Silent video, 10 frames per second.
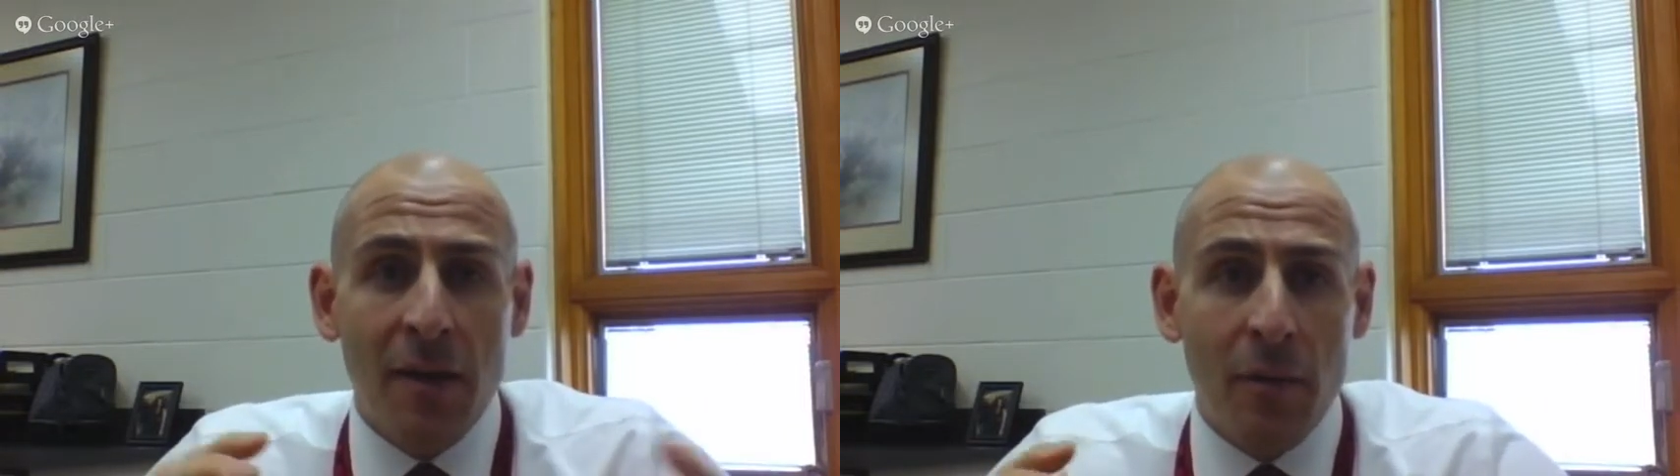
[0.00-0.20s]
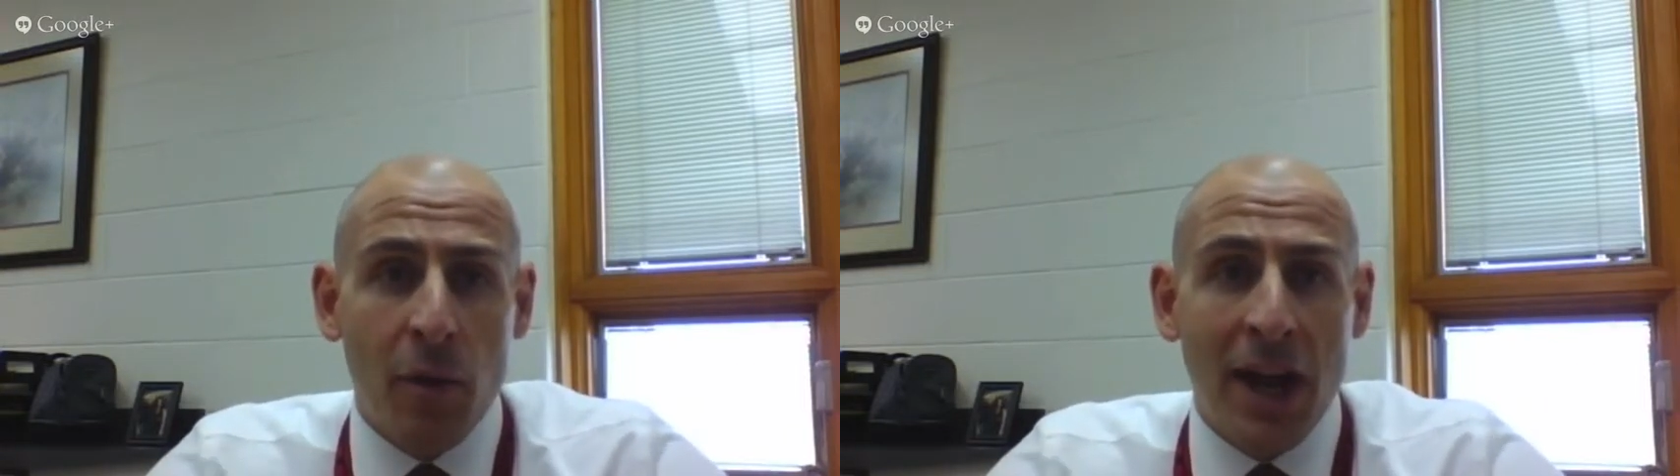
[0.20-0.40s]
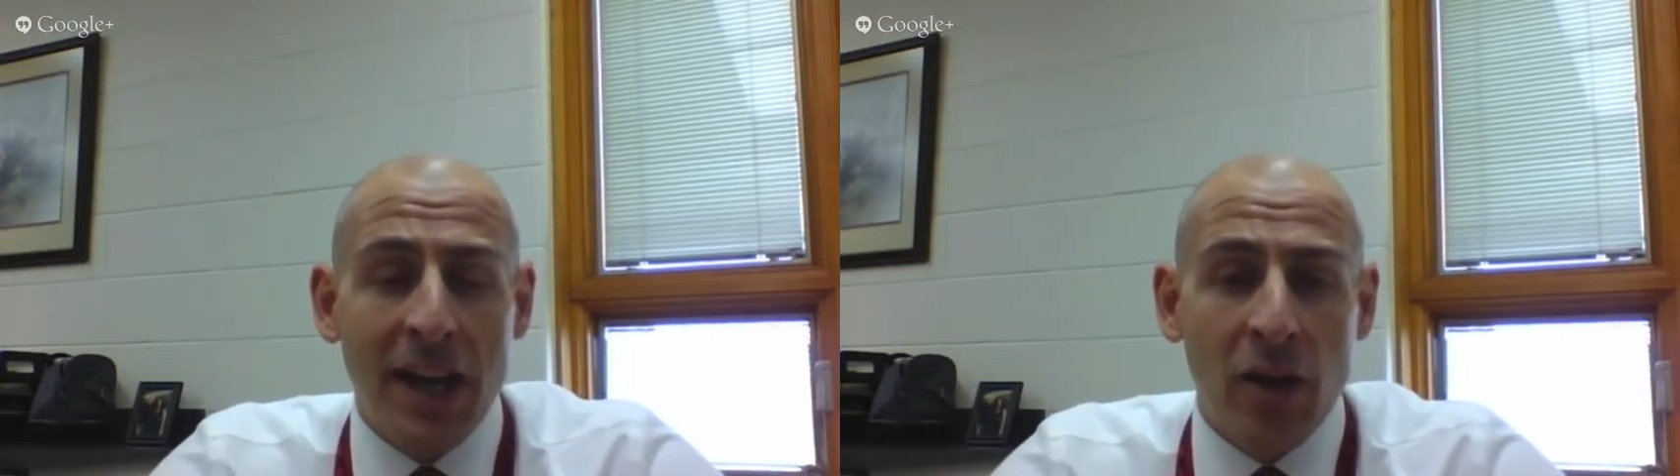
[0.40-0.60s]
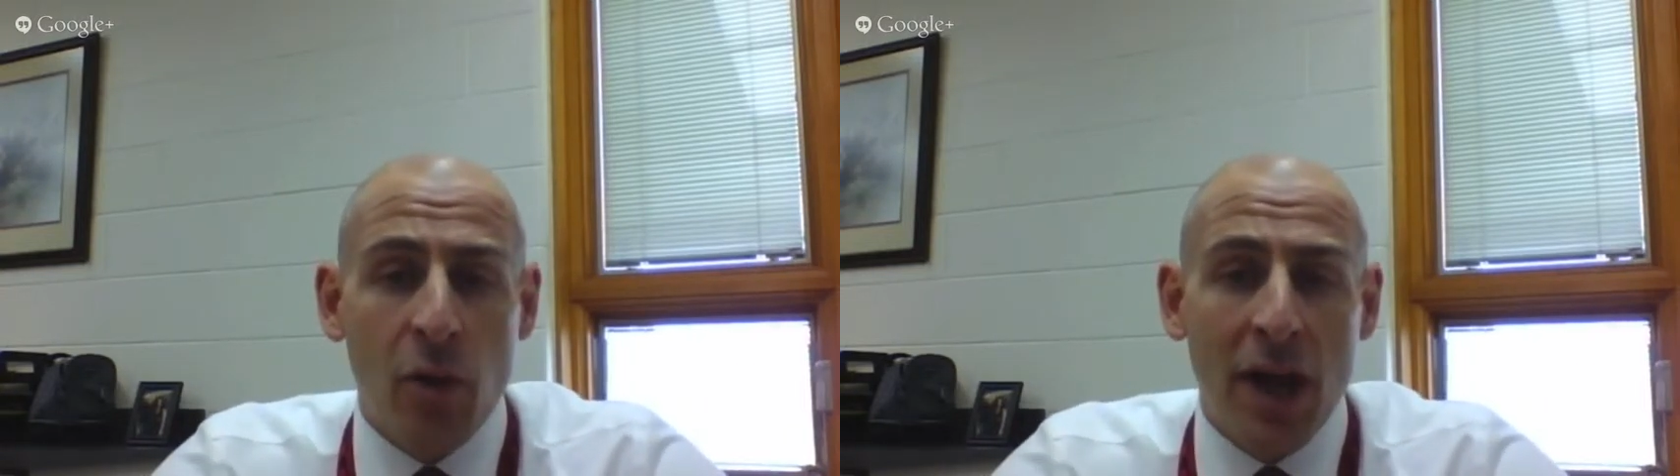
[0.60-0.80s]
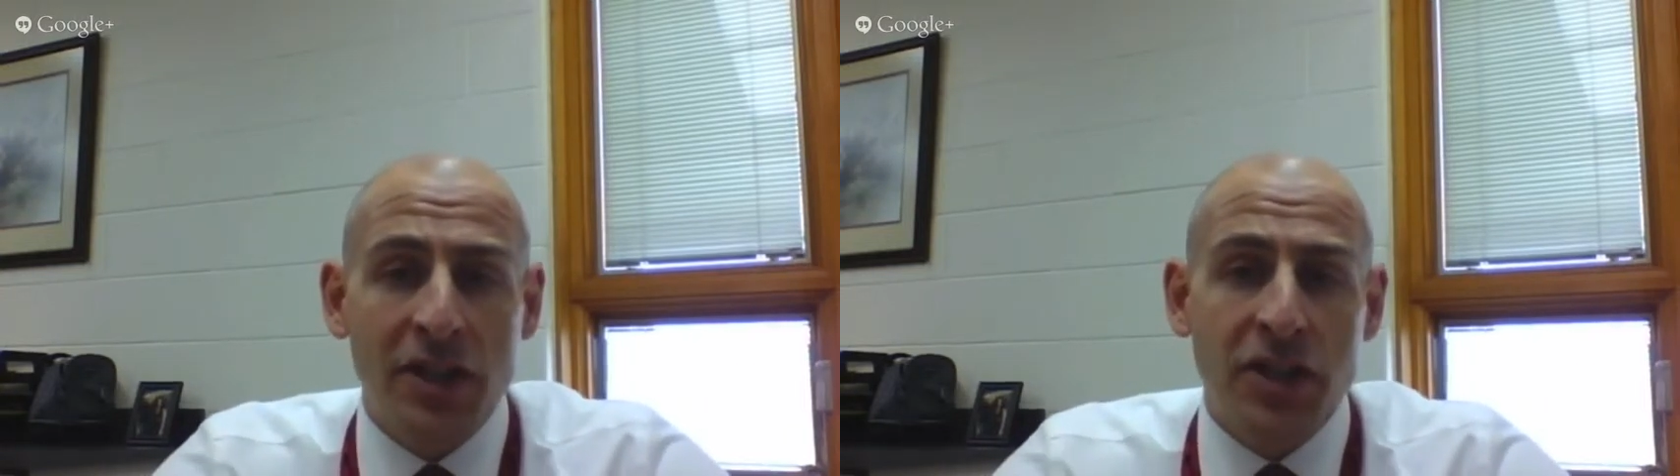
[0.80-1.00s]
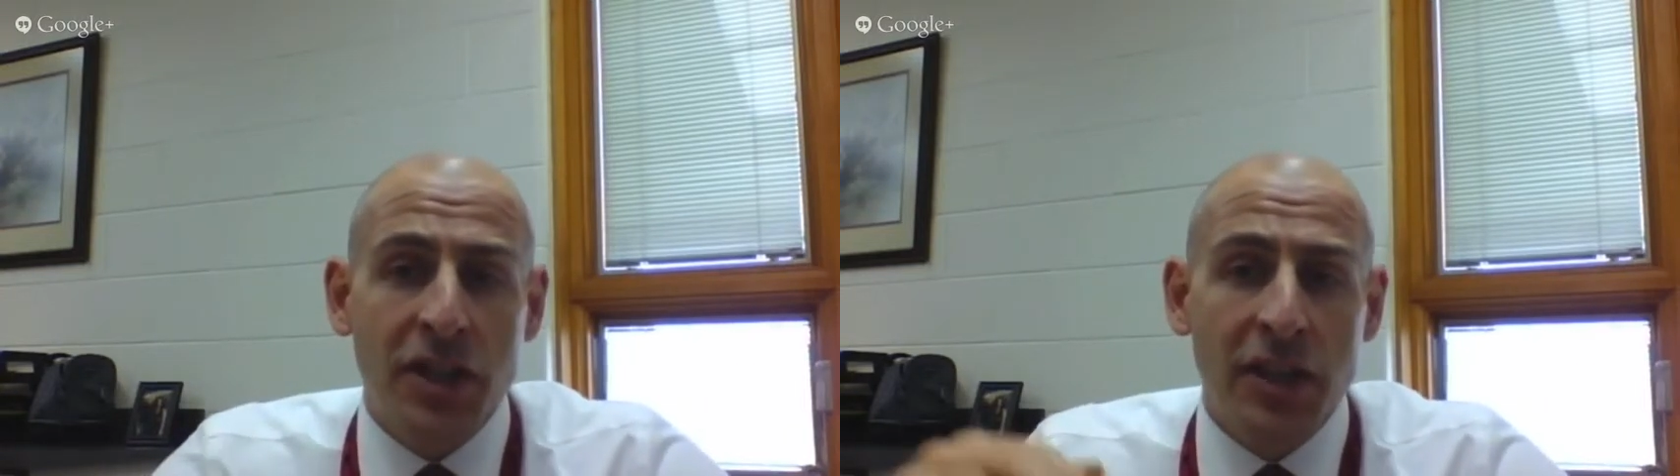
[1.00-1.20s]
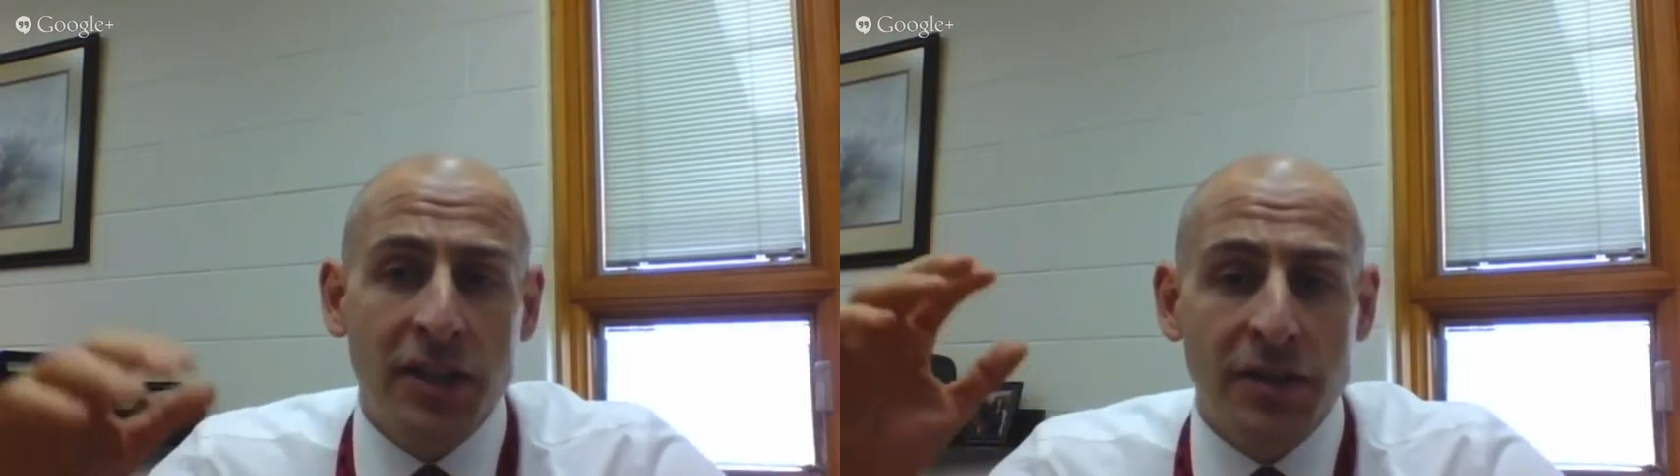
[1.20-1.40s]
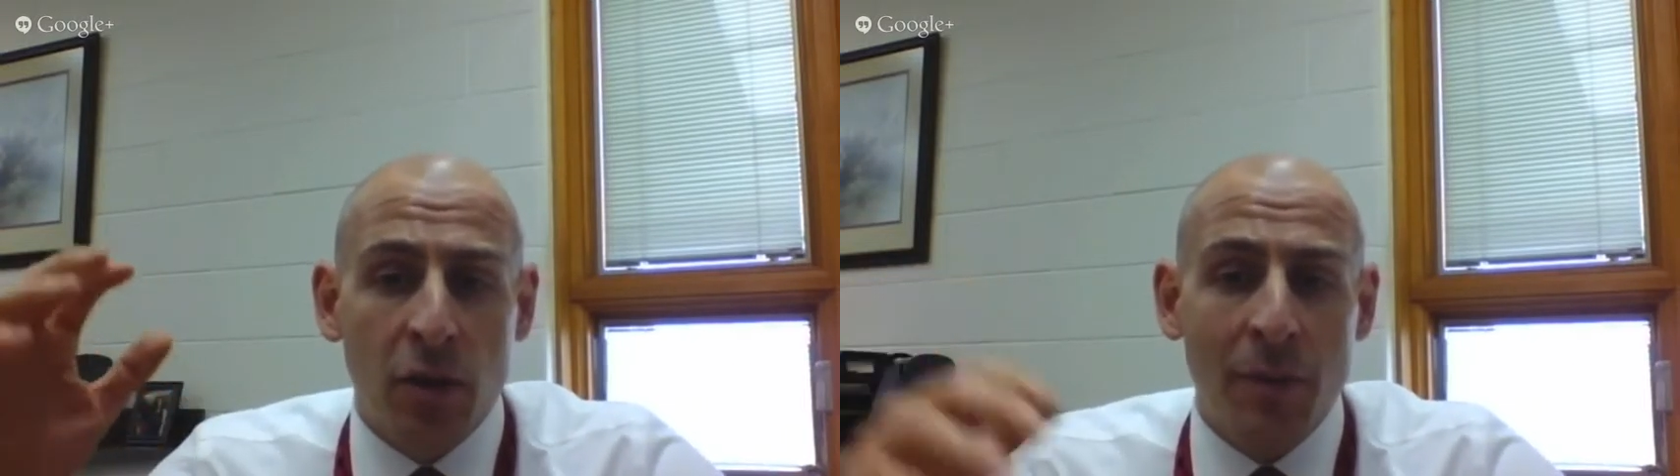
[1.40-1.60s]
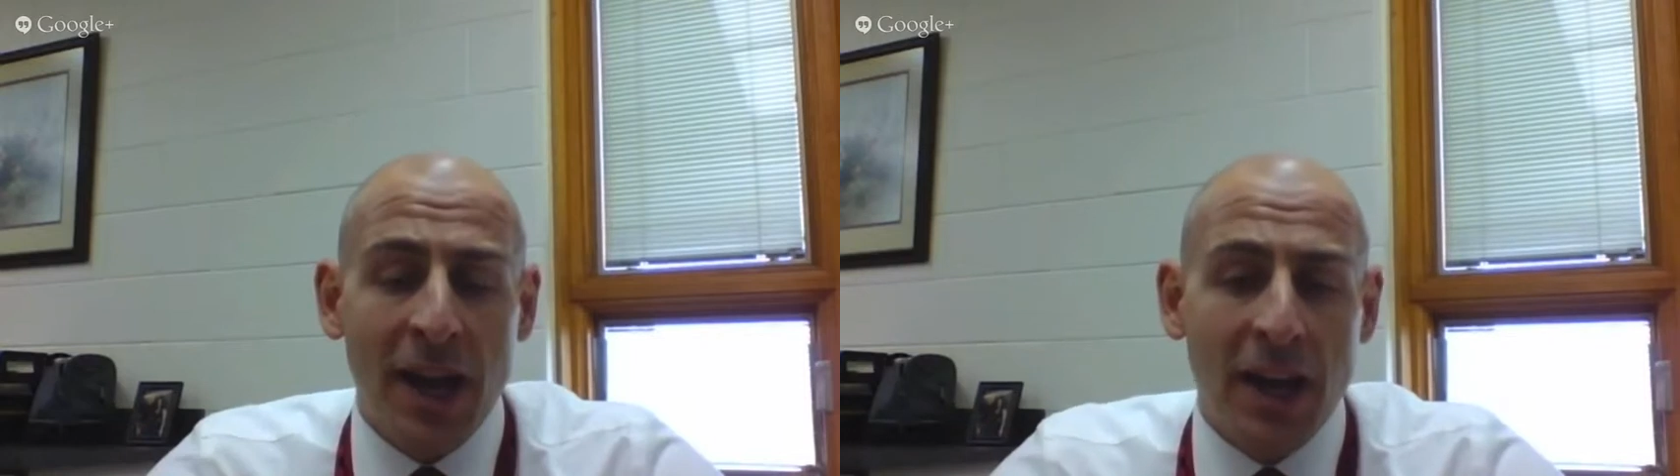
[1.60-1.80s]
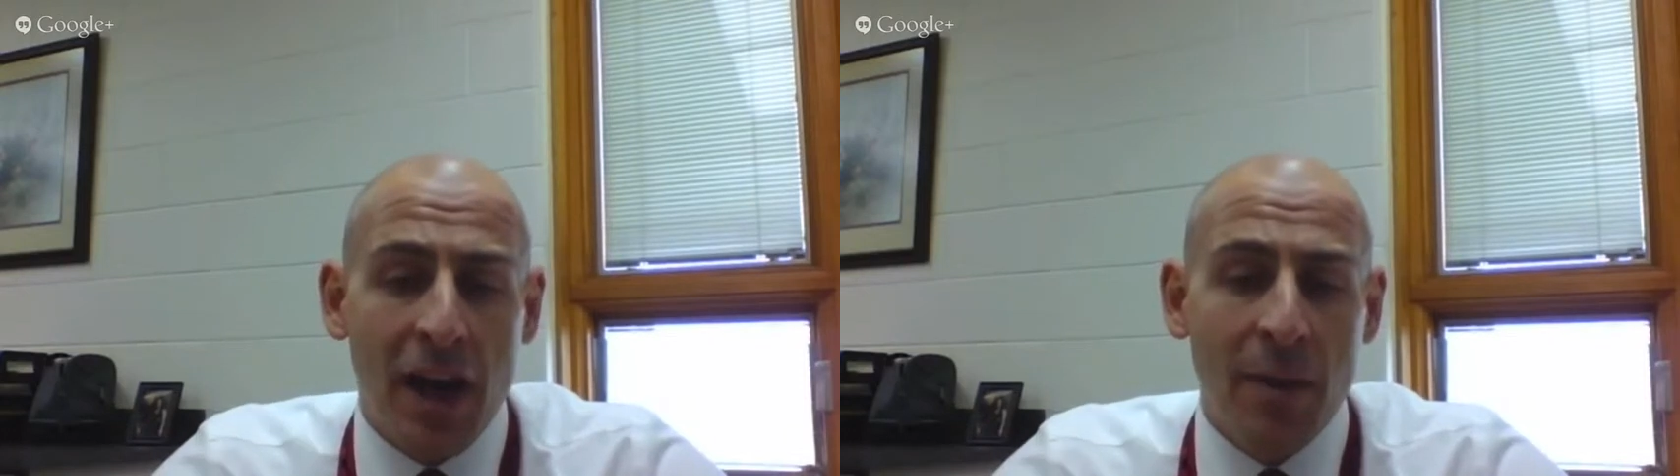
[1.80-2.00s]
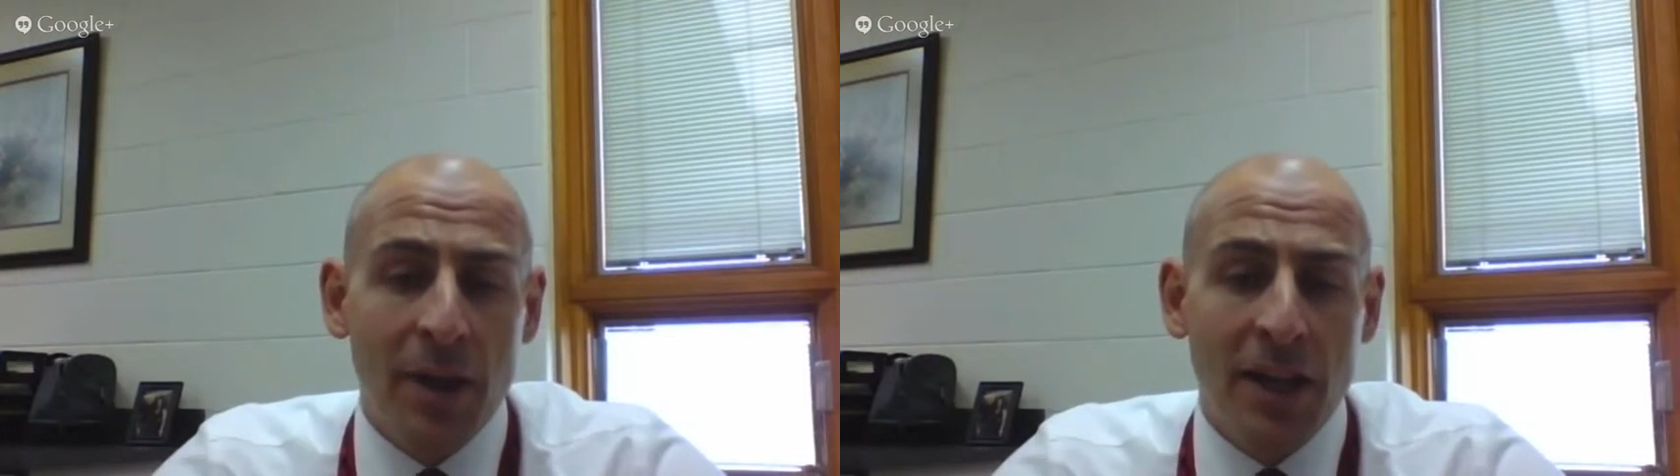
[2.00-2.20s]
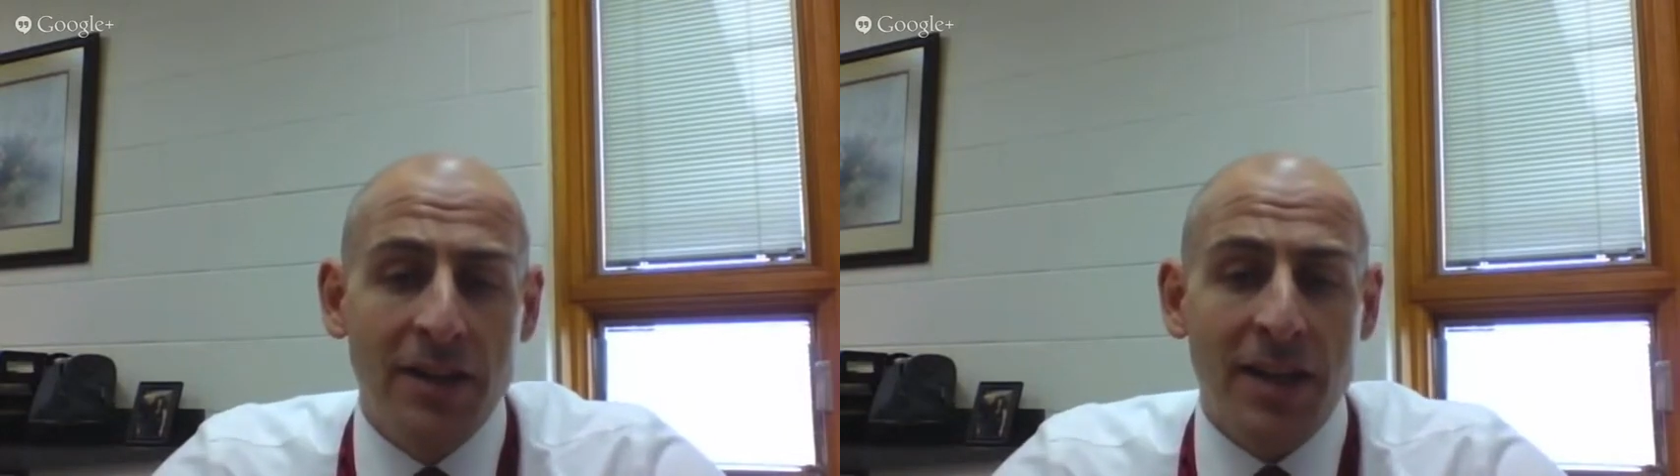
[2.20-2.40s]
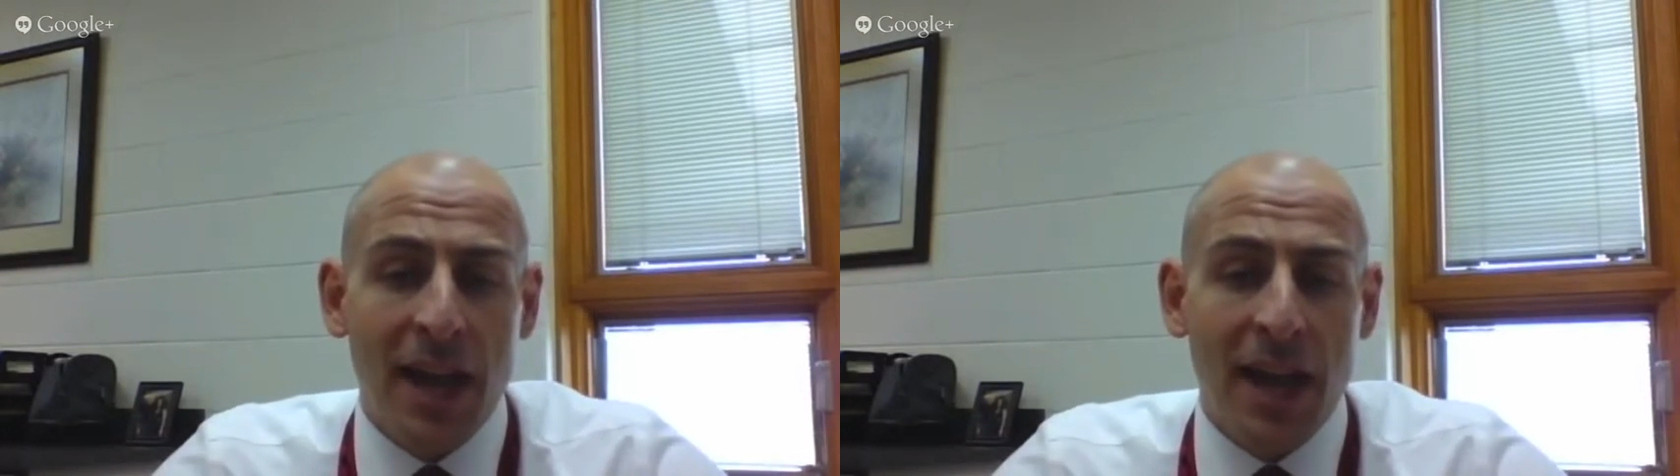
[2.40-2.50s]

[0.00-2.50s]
write in questions or make comments,